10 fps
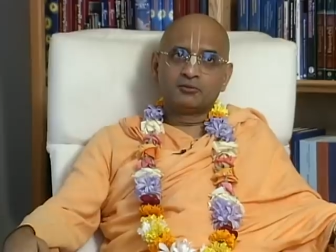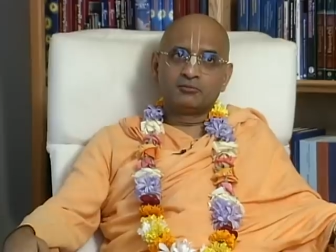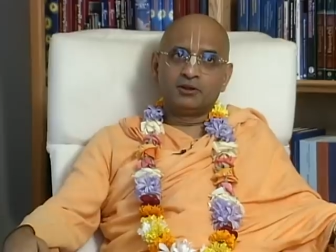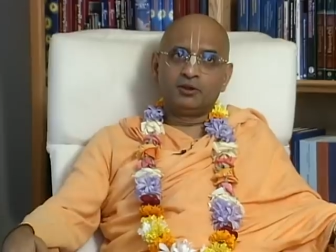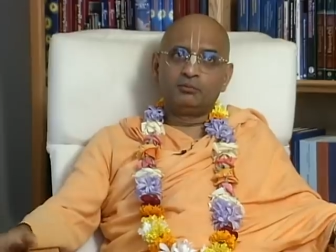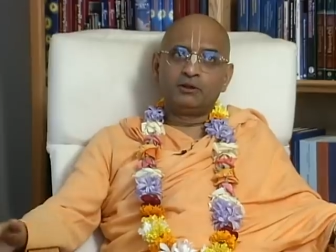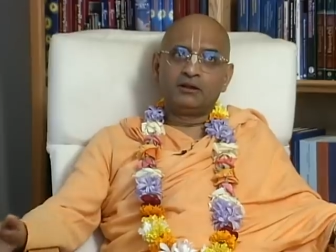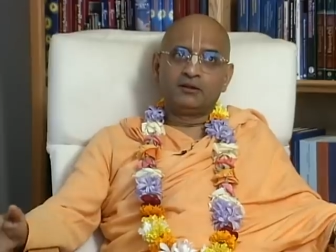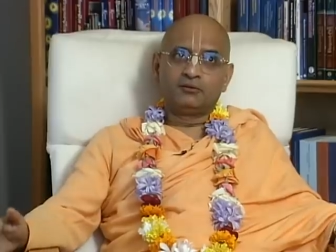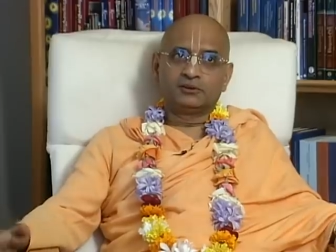The new
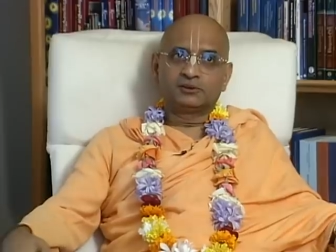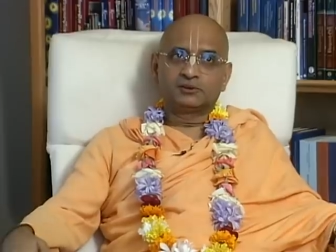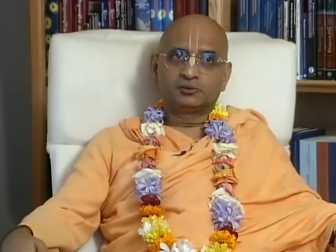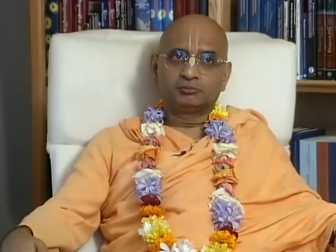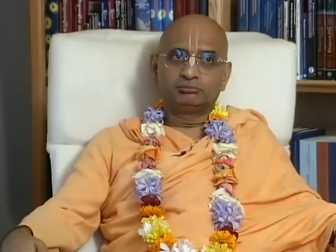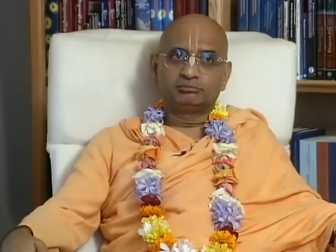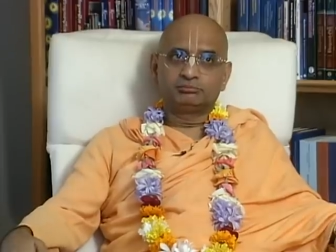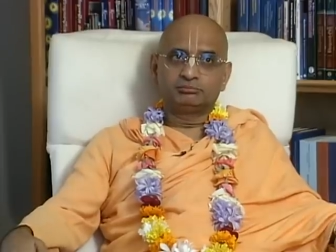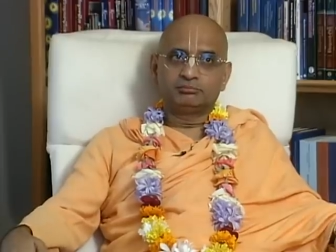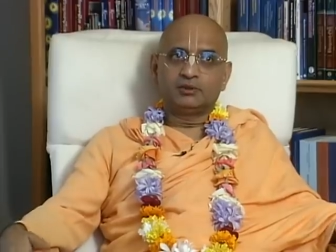building was
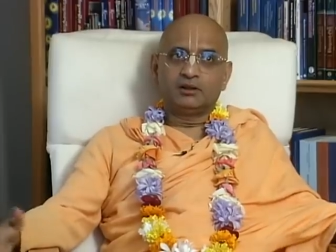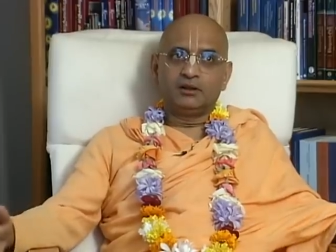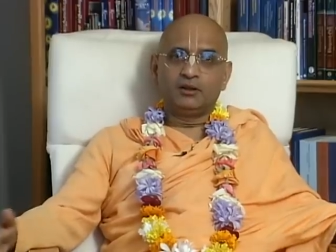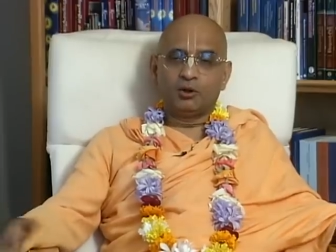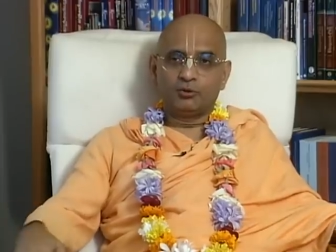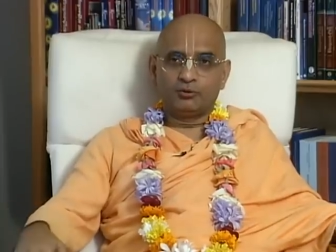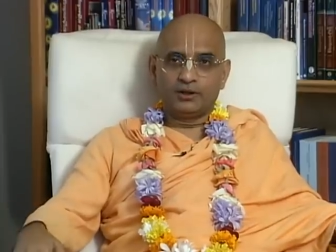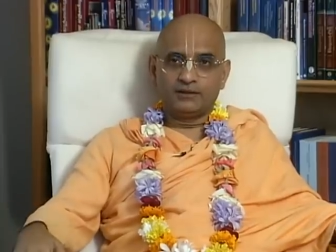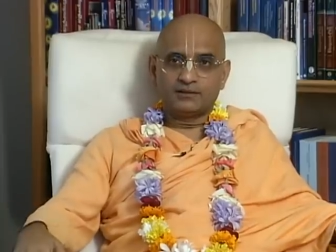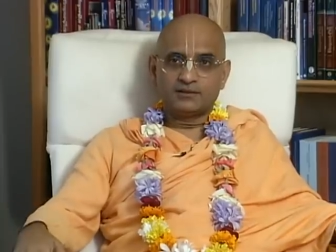
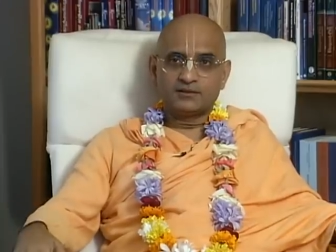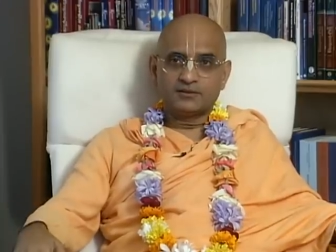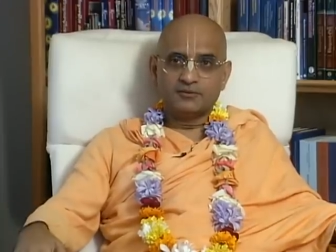inaugurated.